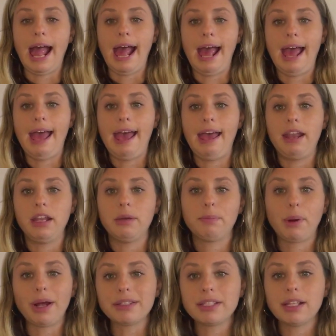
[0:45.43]
and it
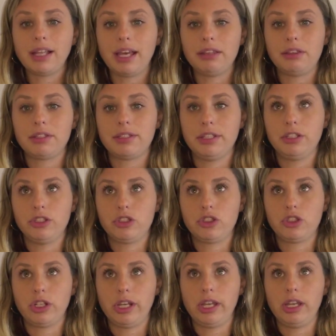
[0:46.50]
brought to light this
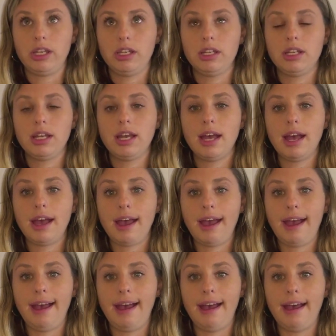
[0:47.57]
industry.
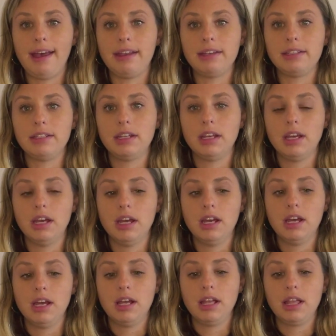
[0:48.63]
And
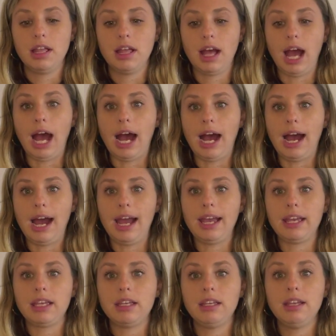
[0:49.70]

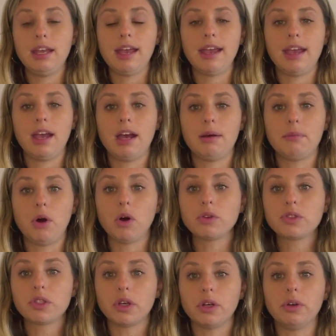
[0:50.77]
I am
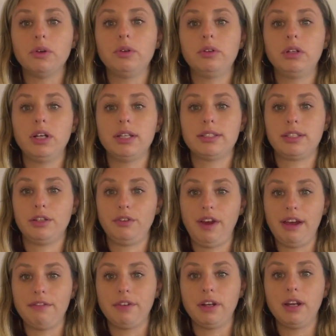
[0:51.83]
also a
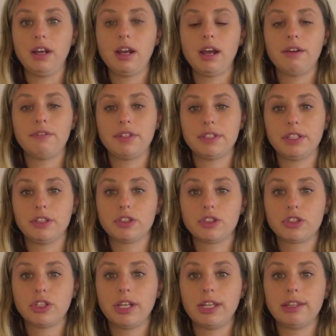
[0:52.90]
survivor of this
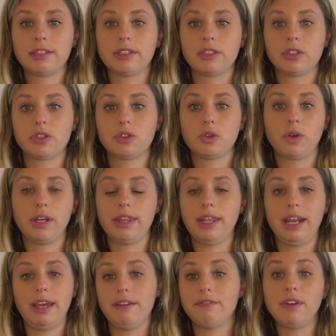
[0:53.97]
industry, and this is a story
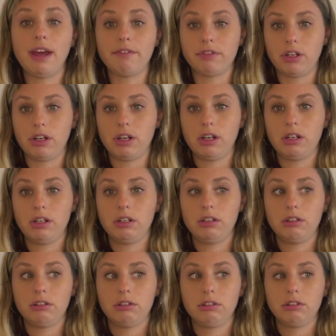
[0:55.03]
that I have never
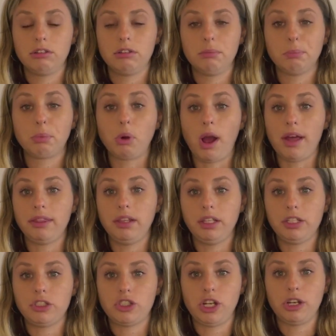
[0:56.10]

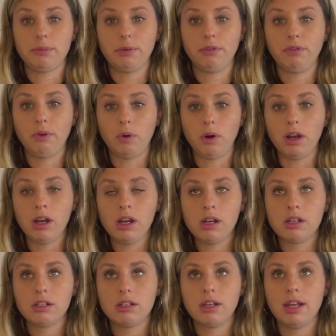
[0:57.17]
broadly shared
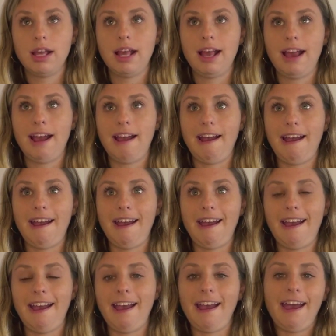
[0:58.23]
before
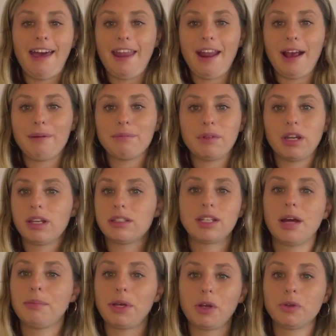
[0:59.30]
and I'm going to
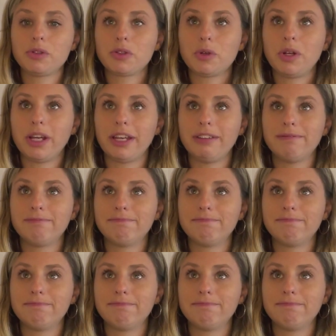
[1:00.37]
tell my whole story.